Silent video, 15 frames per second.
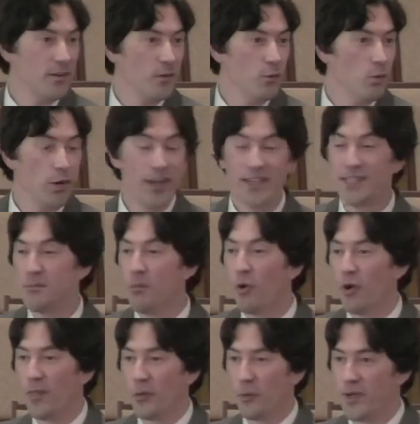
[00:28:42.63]
We'll get to
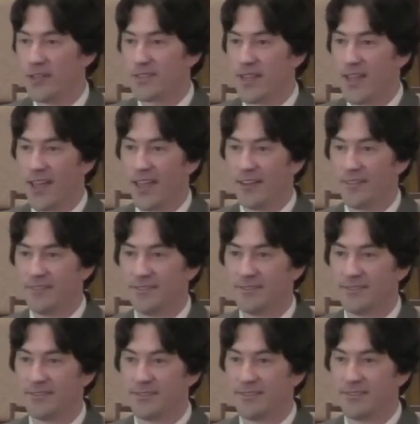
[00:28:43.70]
more in the weeks ahead.
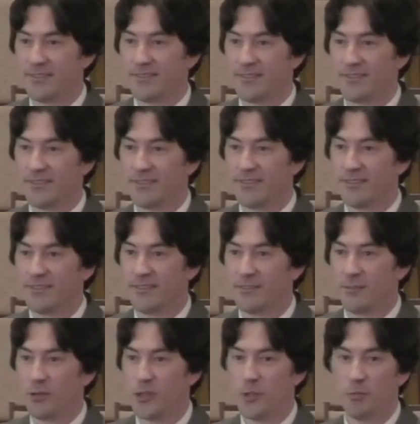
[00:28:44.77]

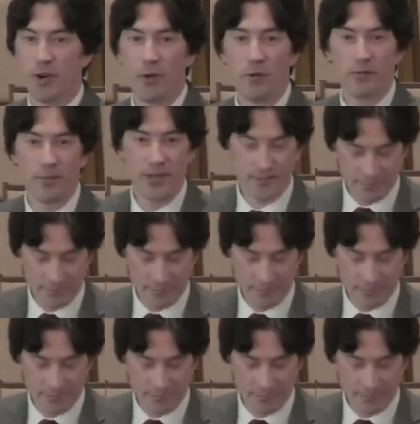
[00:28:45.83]
Would you pray with me?